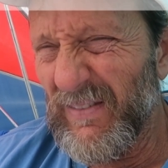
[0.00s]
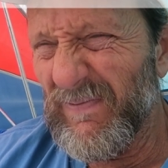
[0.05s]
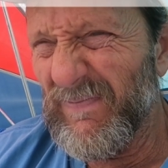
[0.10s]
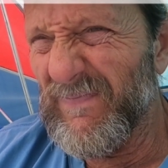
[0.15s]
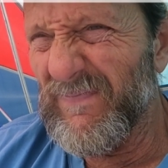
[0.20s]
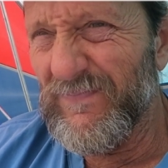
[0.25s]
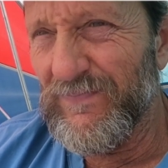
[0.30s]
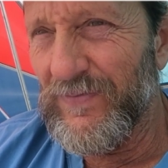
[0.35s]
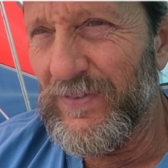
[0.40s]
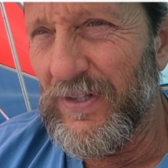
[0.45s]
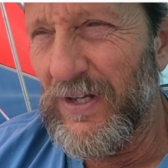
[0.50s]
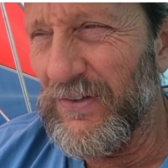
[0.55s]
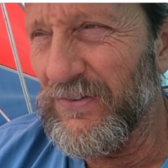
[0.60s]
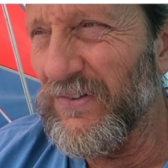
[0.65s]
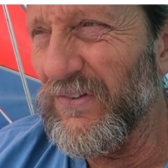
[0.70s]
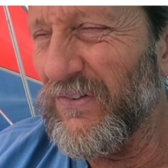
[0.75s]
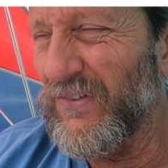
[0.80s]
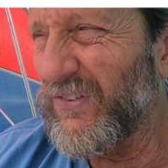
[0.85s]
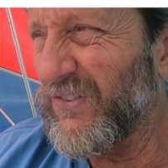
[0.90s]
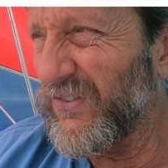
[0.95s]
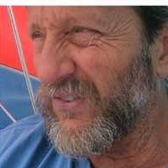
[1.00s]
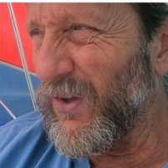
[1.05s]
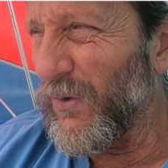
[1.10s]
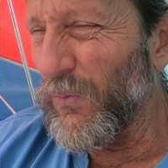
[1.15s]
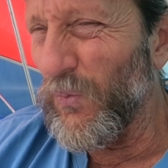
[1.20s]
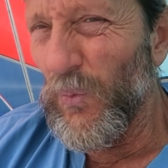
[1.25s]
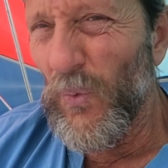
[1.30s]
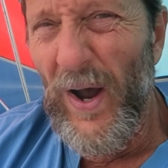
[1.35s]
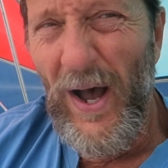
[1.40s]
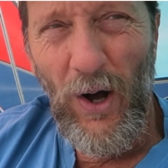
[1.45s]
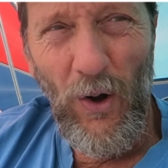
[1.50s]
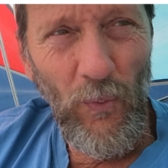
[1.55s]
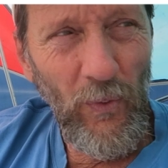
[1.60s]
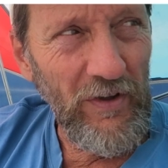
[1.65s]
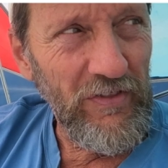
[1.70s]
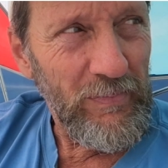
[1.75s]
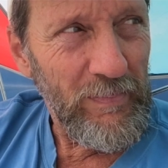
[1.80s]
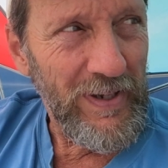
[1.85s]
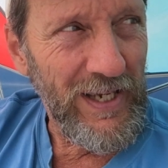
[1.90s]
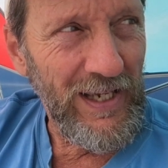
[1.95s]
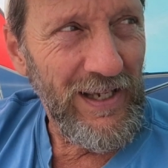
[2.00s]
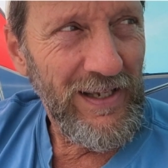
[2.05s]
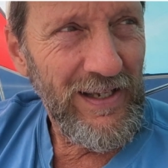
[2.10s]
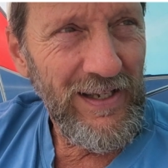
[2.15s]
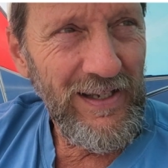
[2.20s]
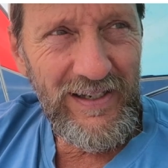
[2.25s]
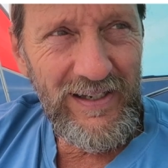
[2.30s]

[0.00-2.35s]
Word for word: of doesn't sit well with me.